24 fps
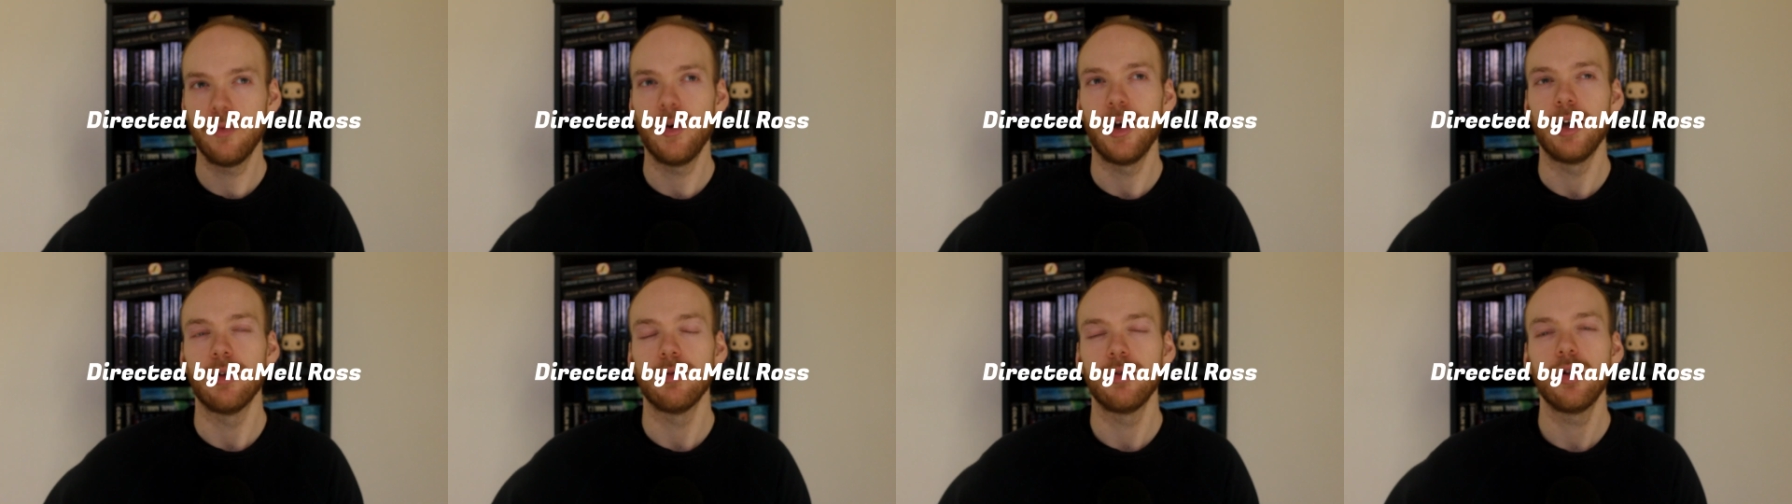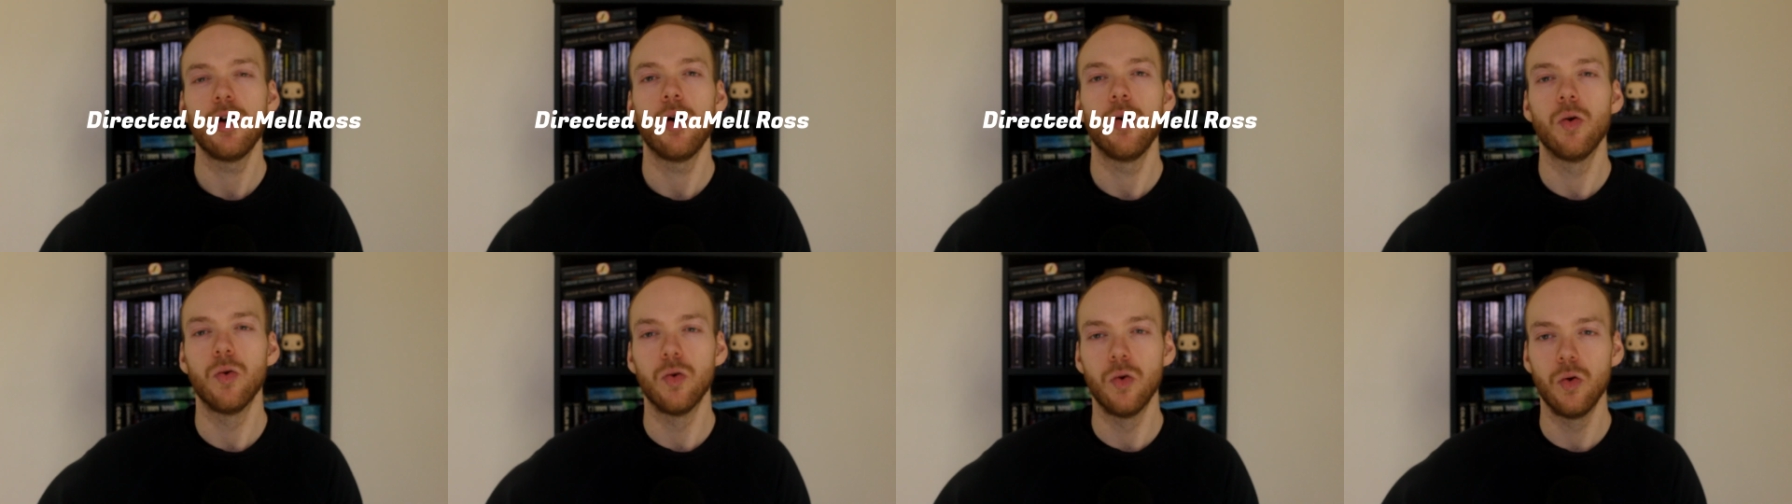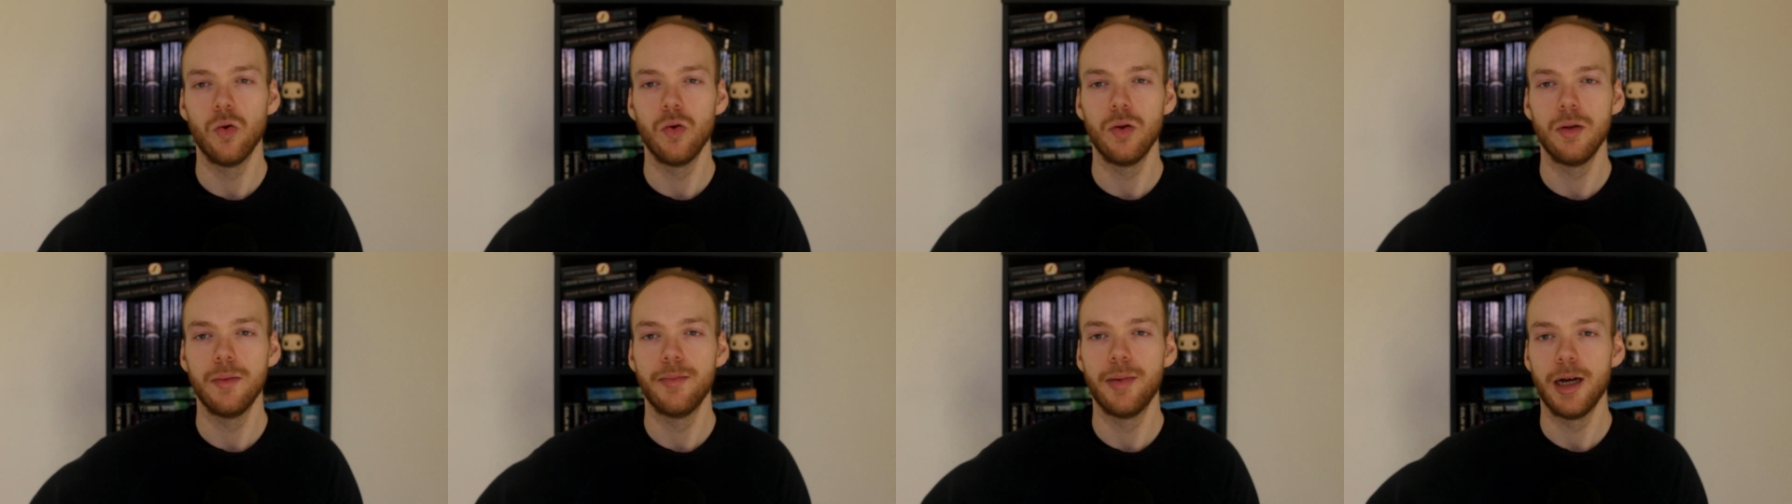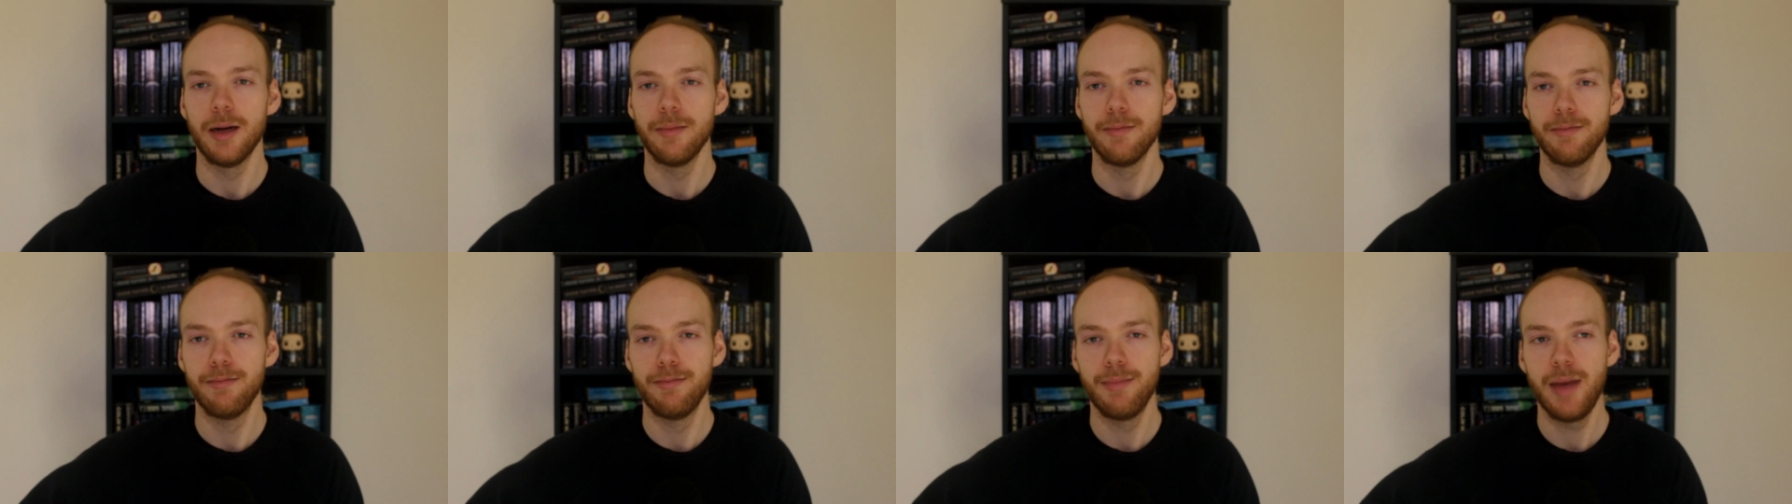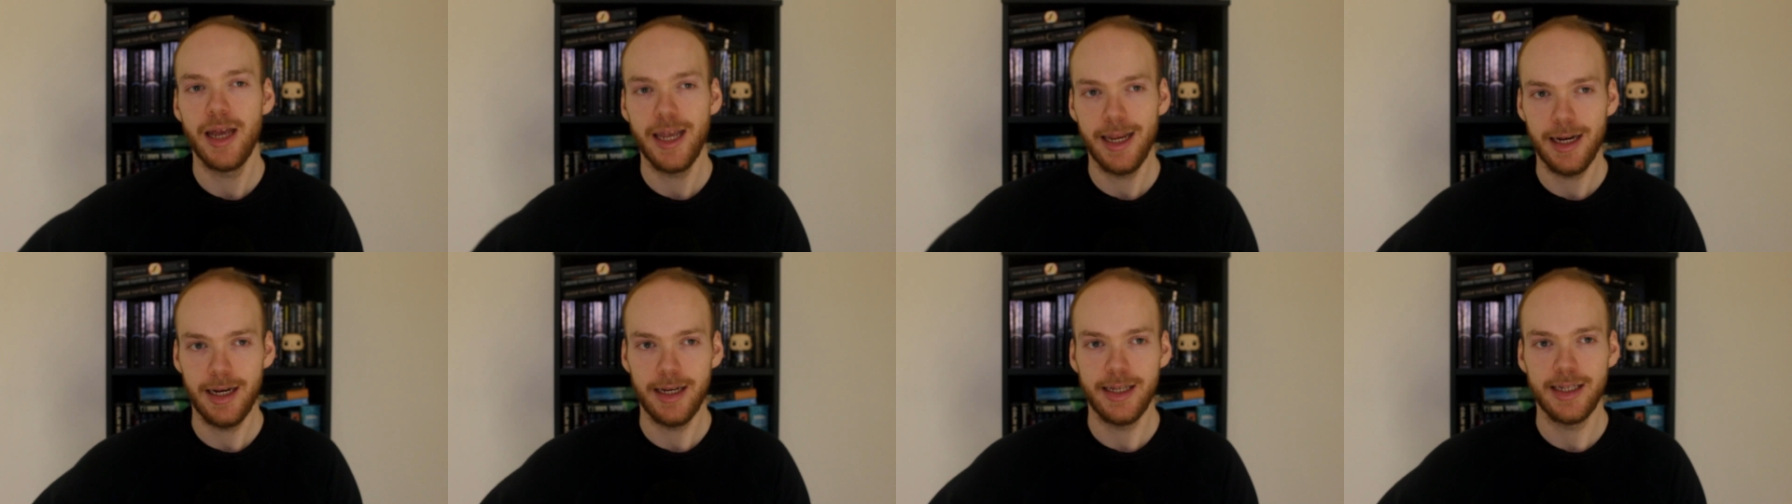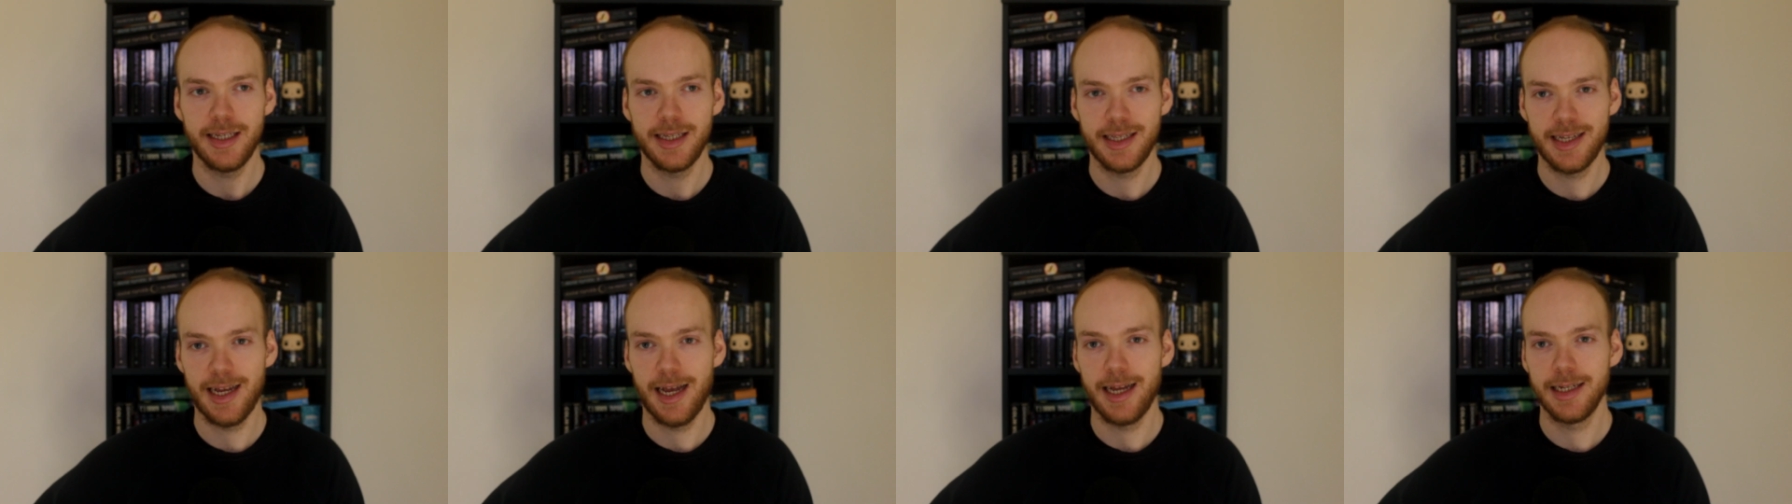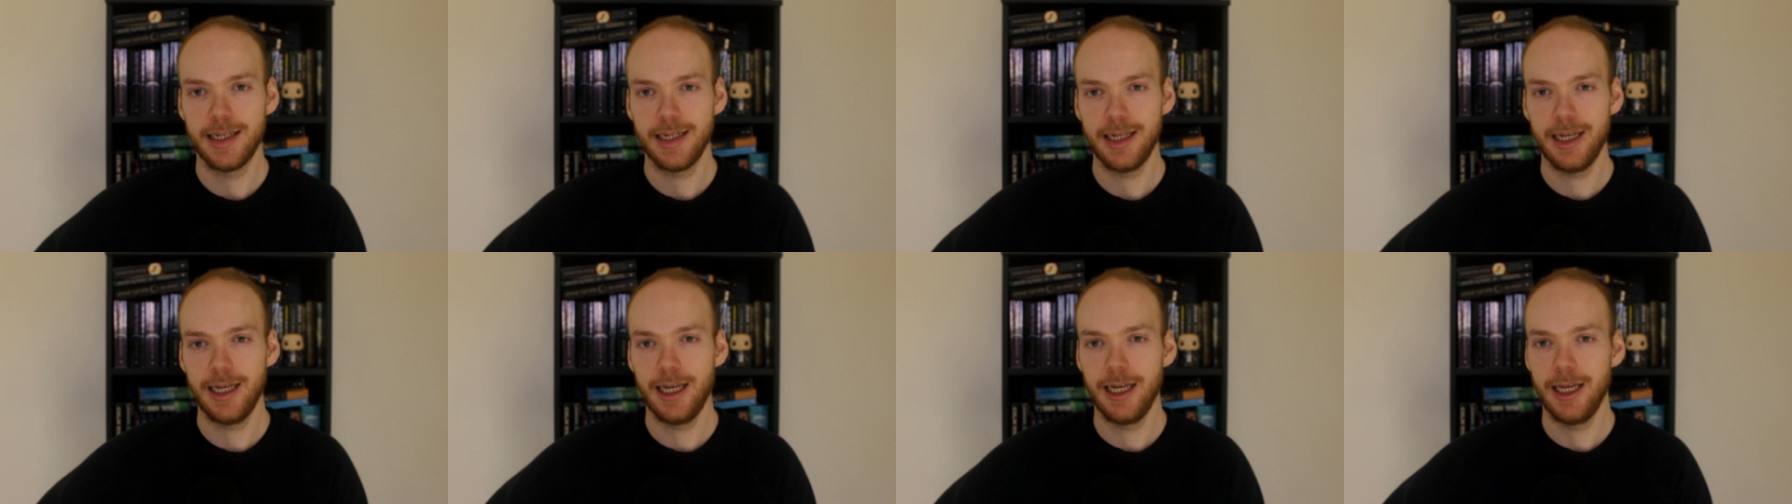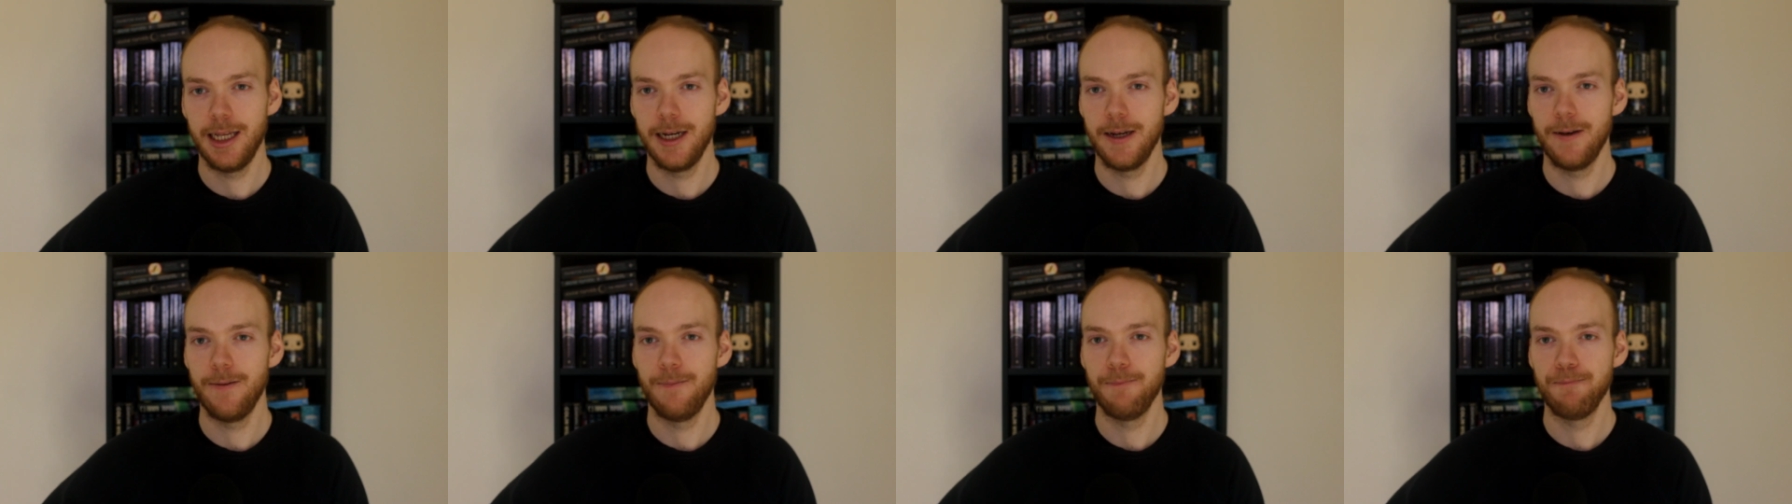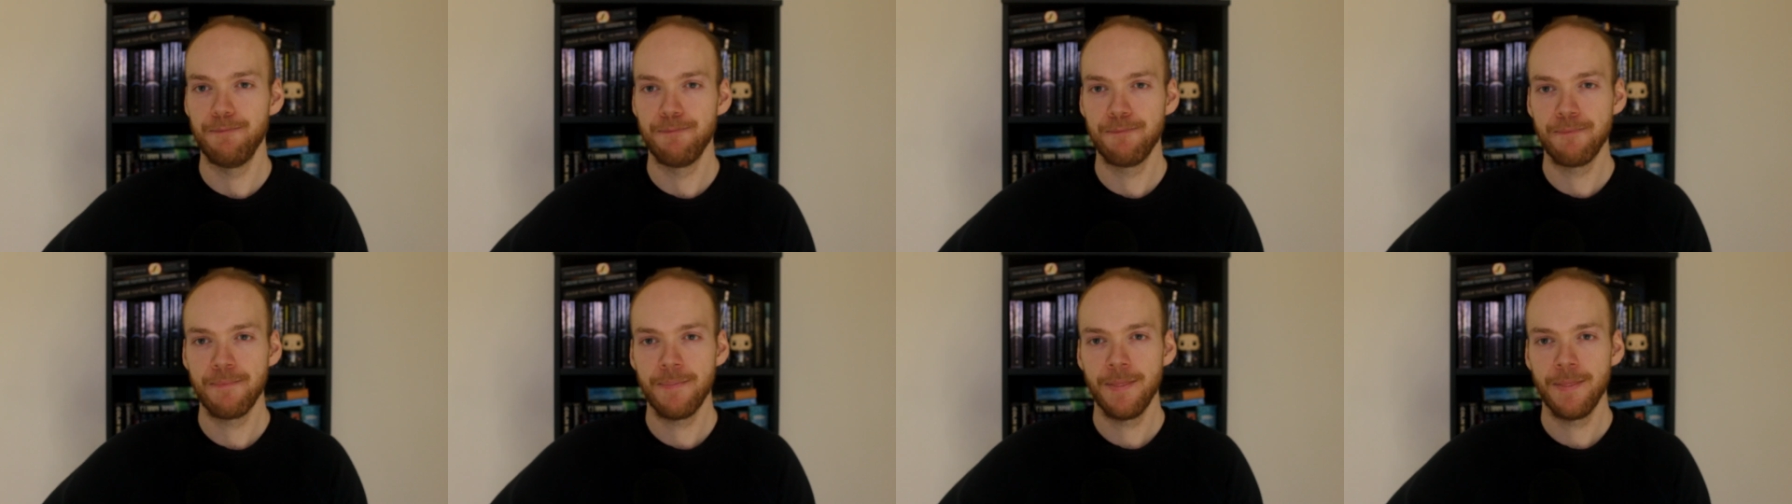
well, not all, but mainly set in